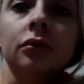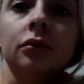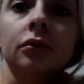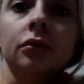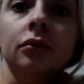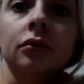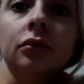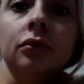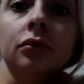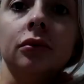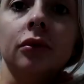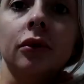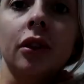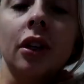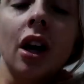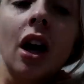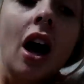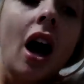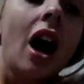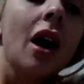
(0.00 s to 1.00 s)
can I get for you?
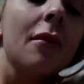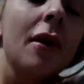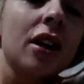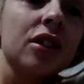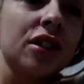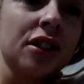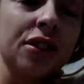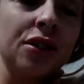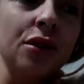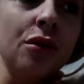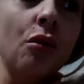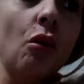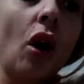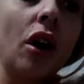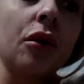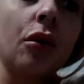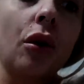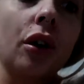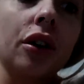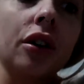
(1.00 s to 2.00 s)
Um, I'll just do one
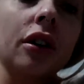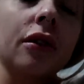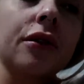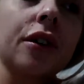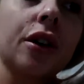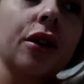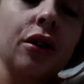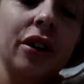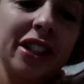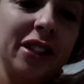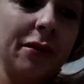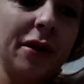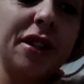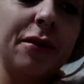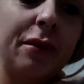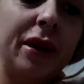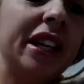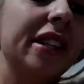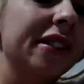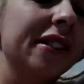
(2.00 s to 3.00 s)
order of the Christmas
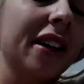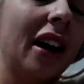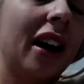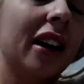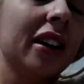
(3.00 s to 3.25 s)
pizza.